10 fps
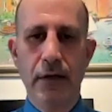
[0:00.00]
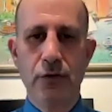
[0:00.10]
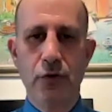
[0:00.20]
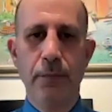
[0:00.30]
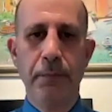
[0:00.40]

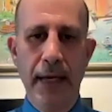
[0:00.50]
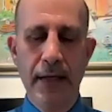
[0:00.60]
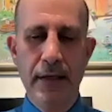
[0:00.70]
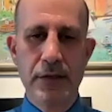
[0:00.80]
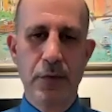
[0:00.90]

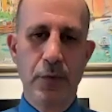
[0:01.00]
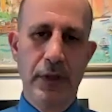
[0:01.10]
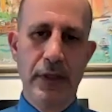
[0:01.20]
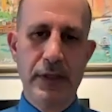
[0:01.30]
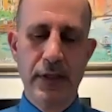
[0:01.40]
tremendous
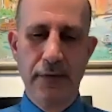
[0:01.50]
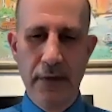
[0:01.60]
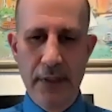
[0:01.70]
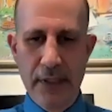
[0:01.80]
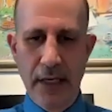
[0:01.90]
release of
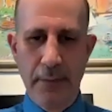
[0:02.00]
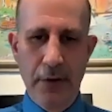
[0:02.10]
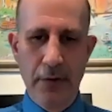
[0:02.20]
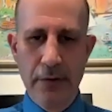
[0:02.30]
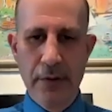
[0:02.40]
these
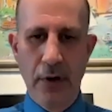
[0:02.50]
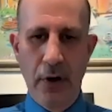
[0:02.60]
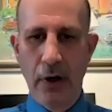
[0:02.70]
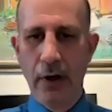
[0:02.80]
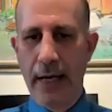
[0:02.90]
chemicals
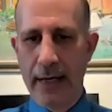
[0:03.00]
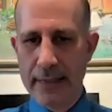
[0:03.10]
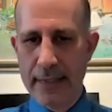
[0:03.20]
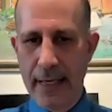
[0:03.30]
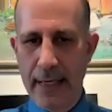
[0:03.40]
are
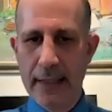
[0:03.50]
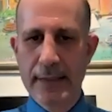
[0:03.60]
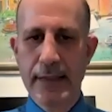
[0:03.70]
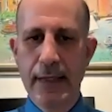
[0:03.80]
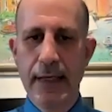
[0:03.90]

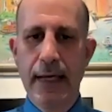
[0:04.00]
anesthetics